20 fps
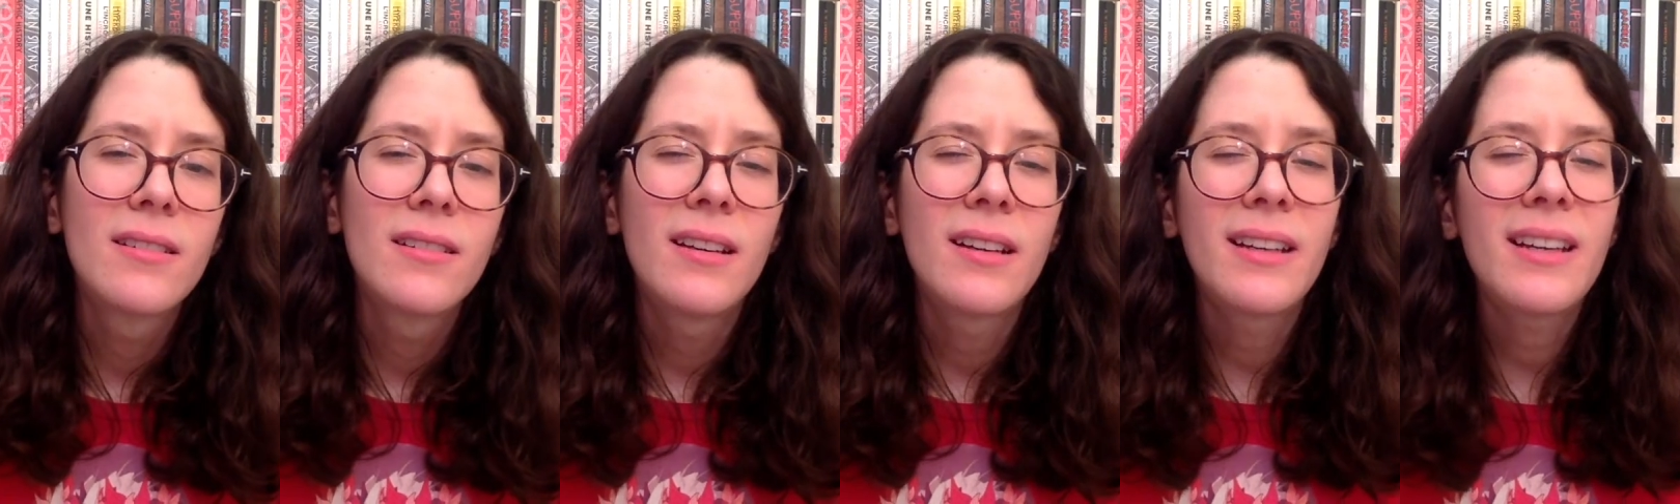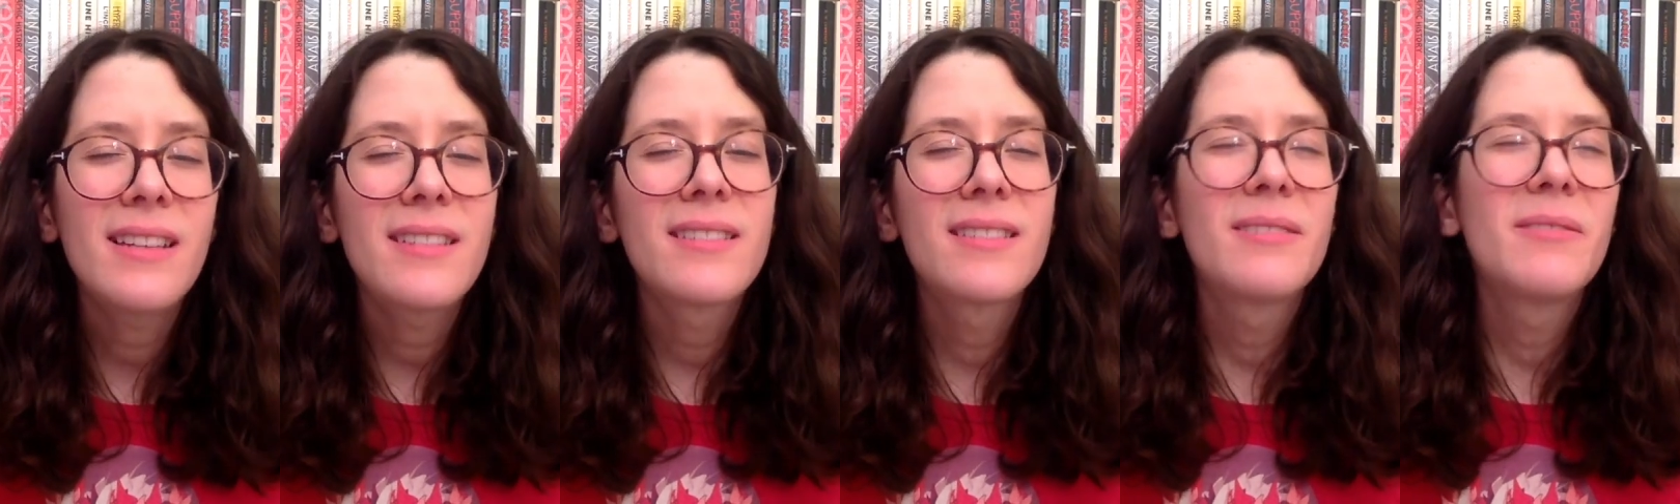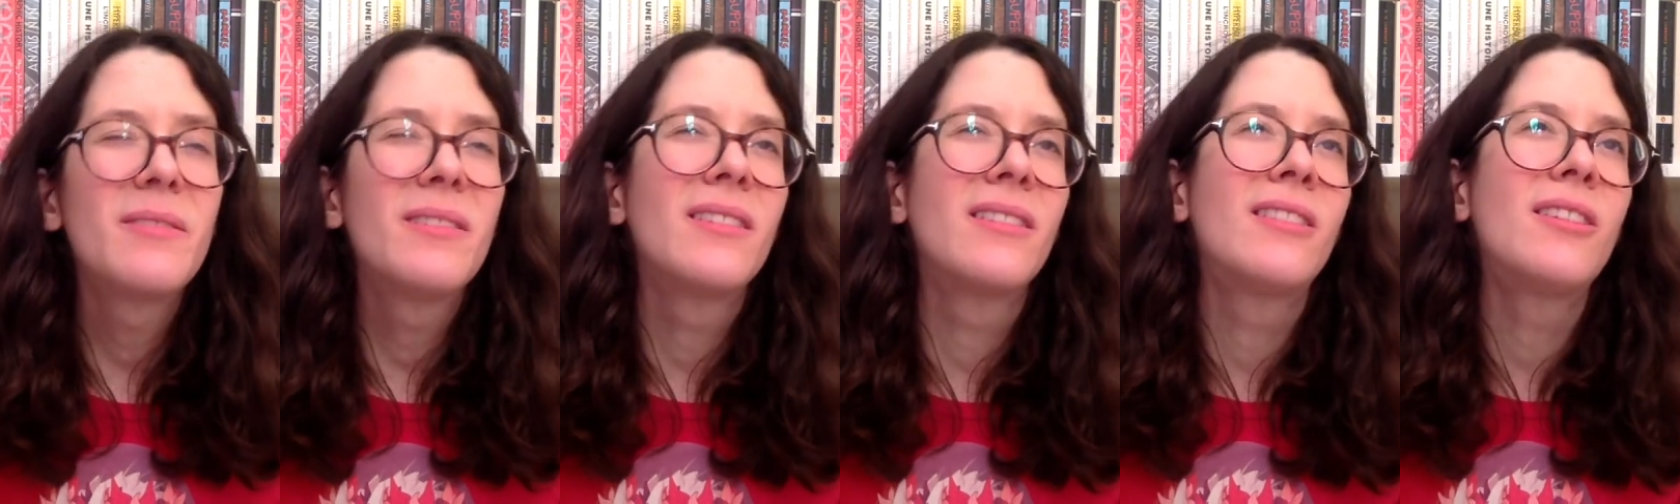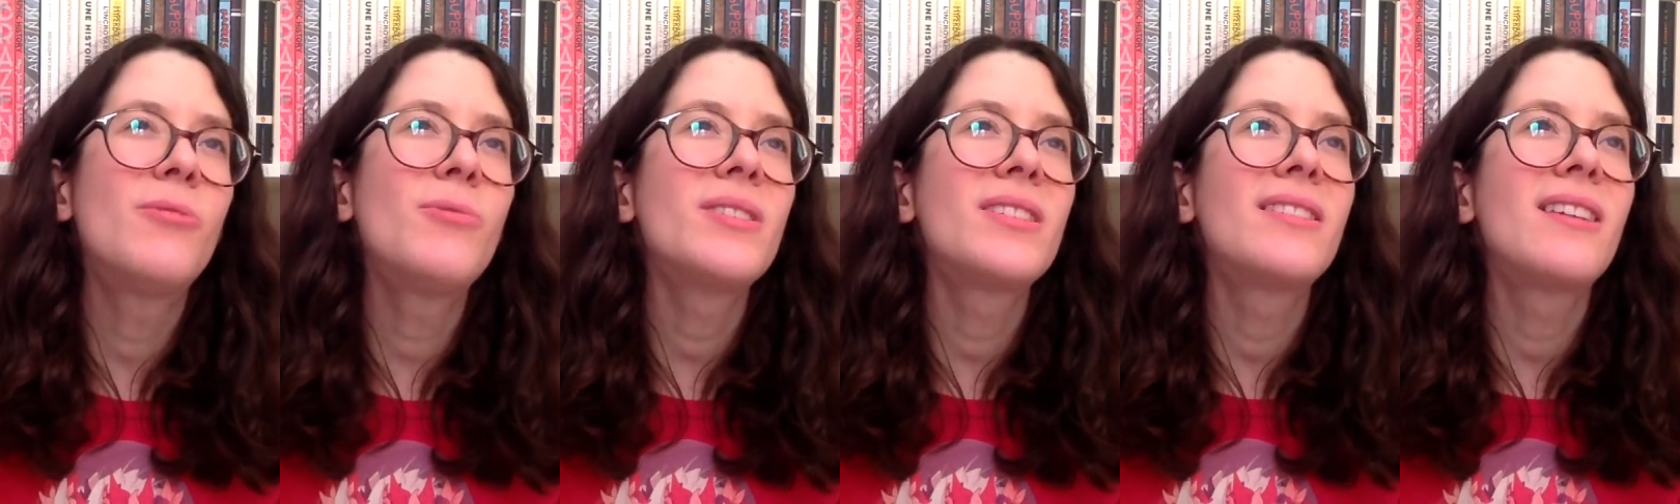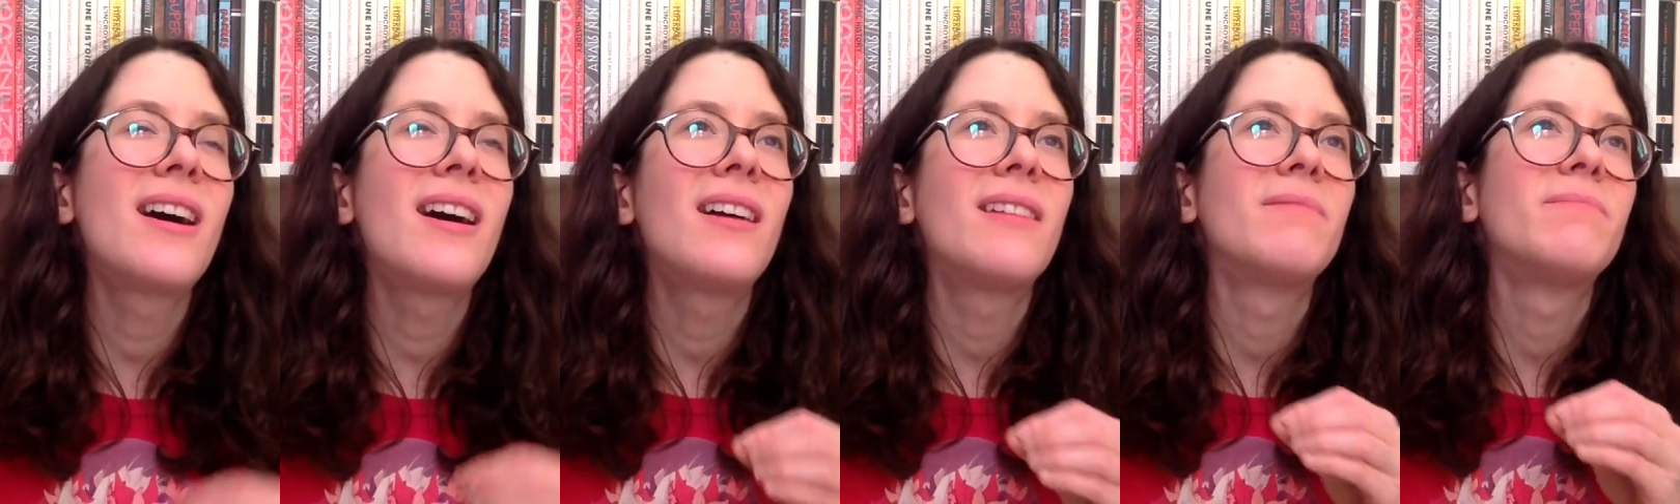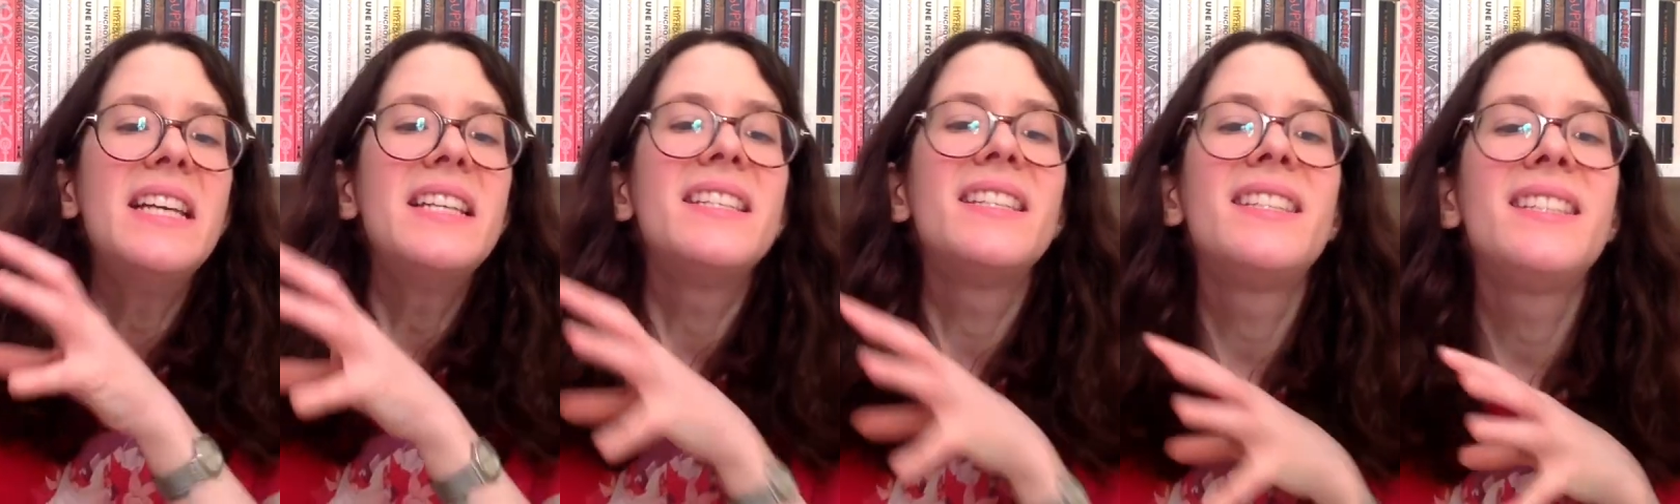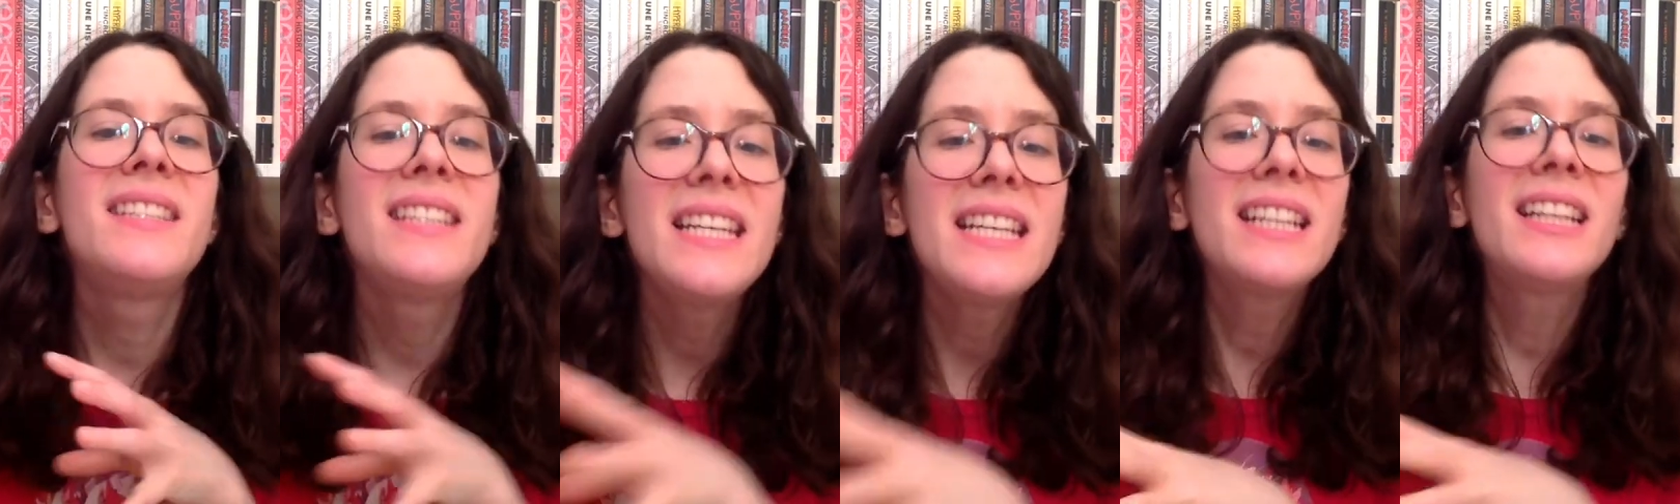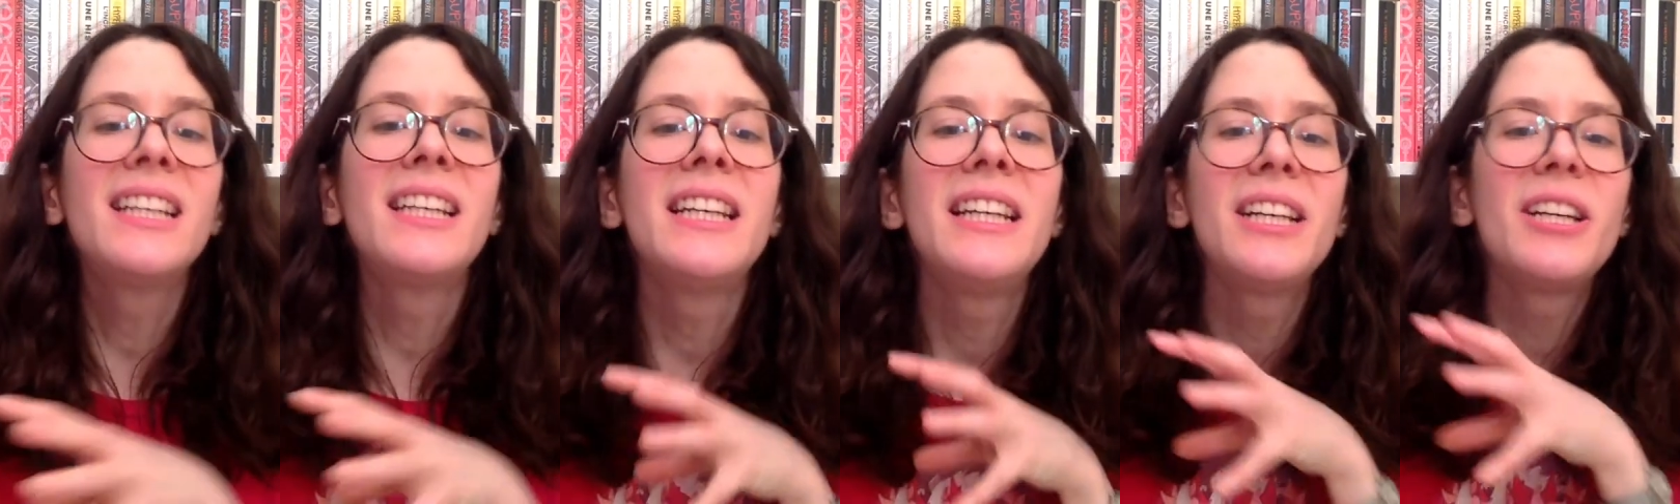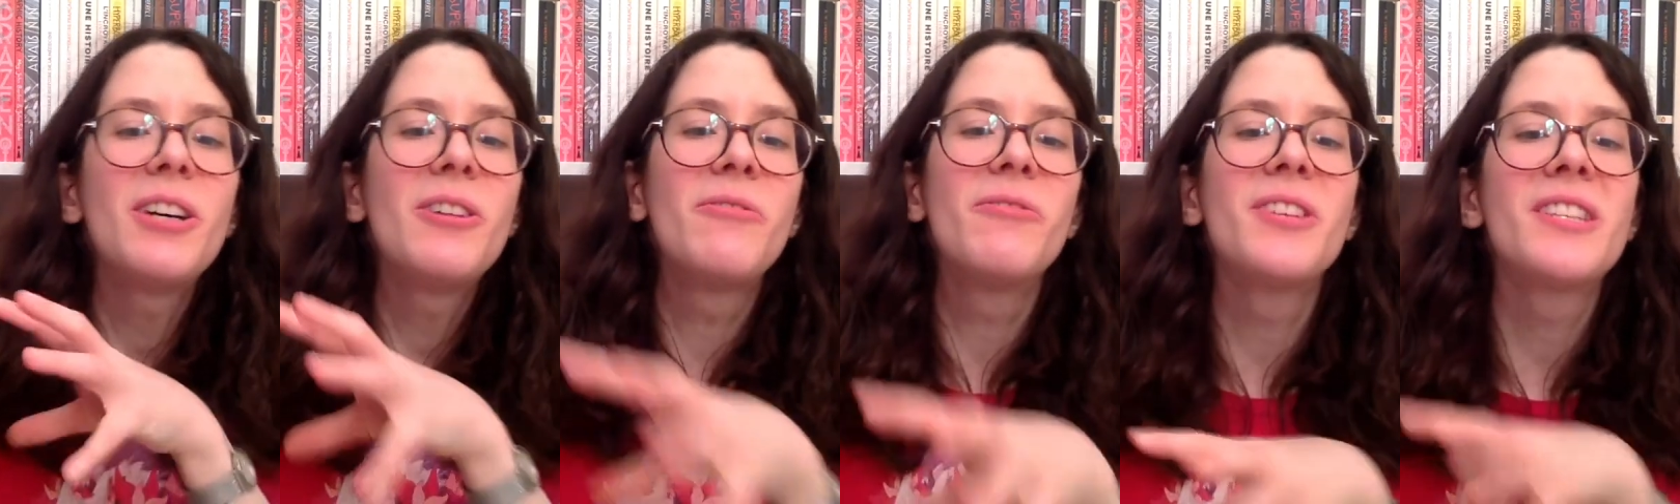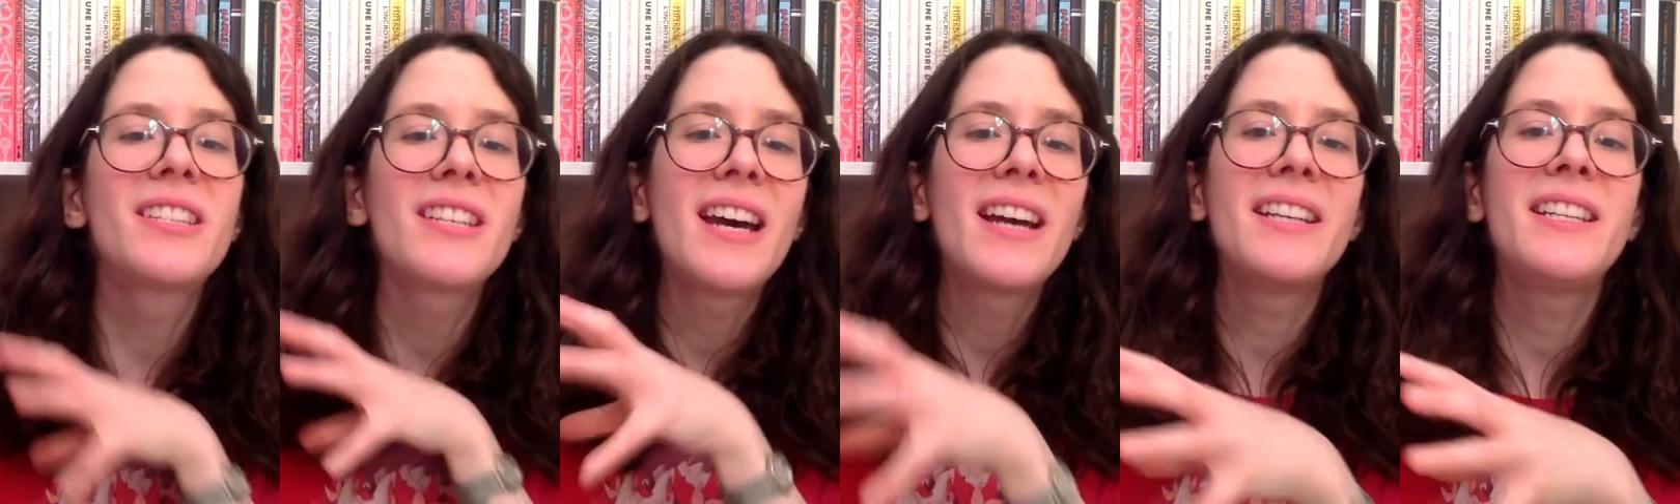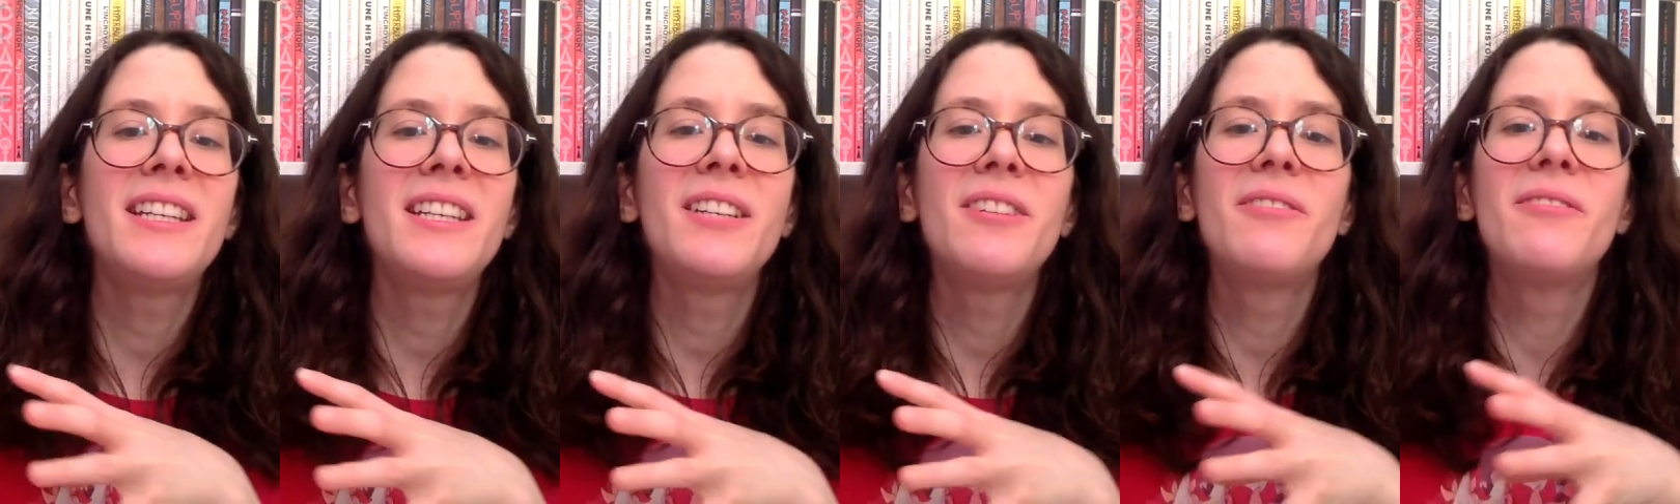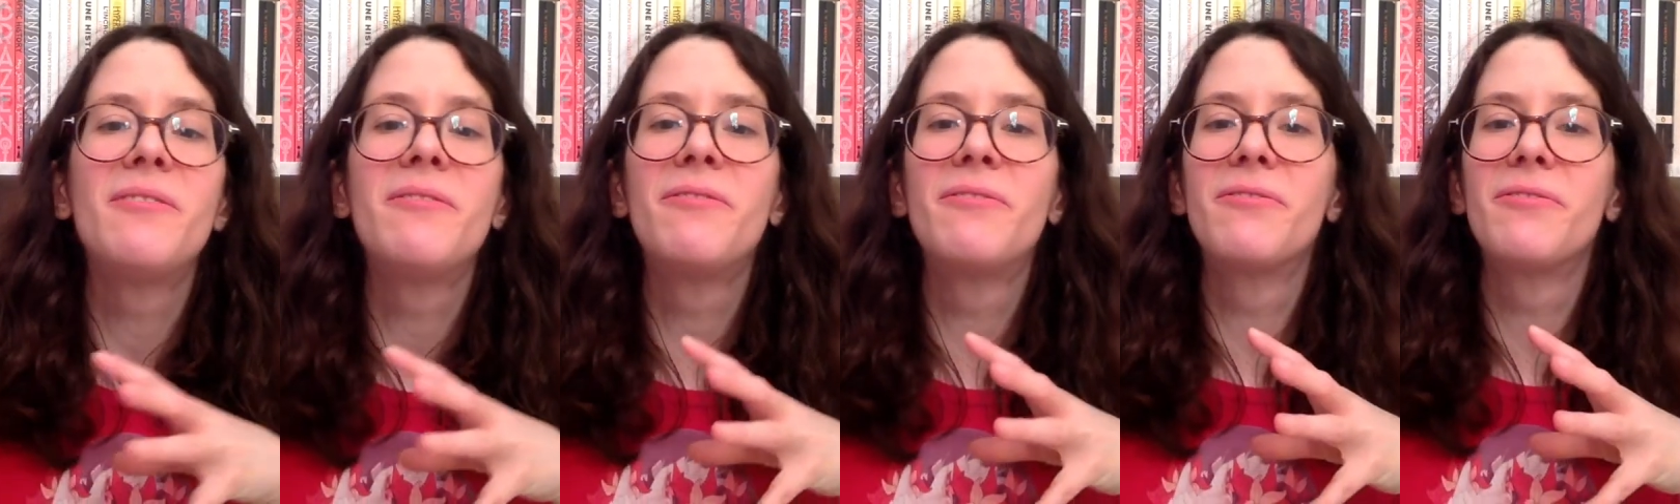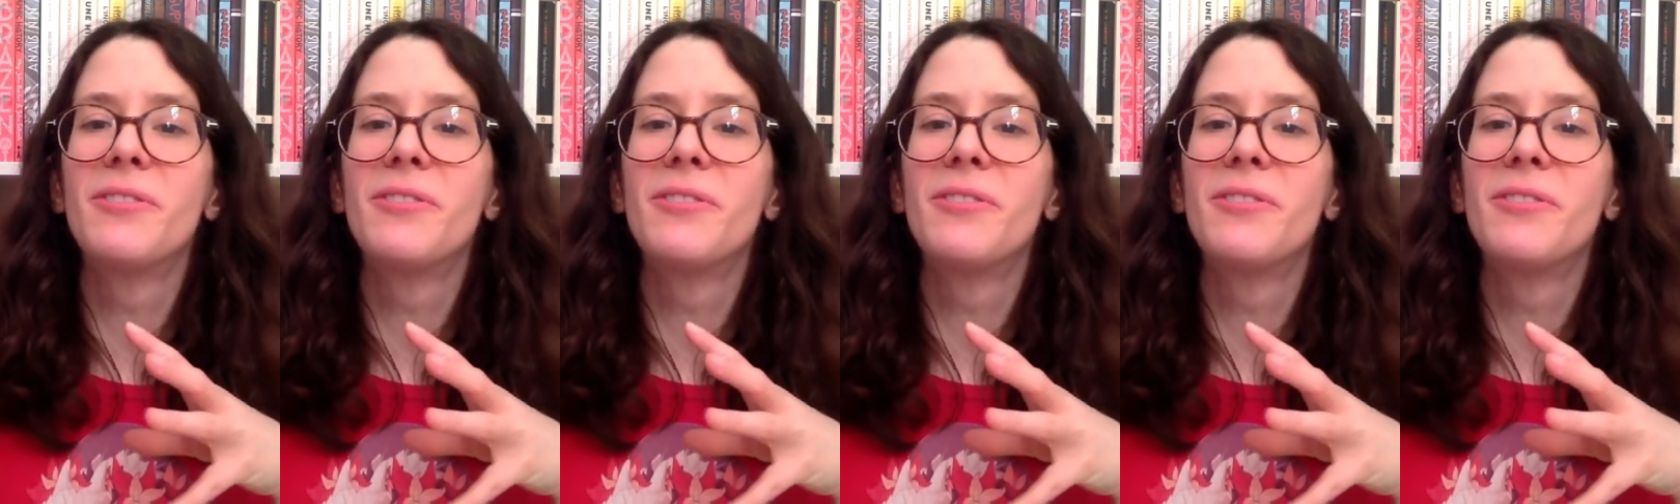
I guess there is that seedling of this idea of,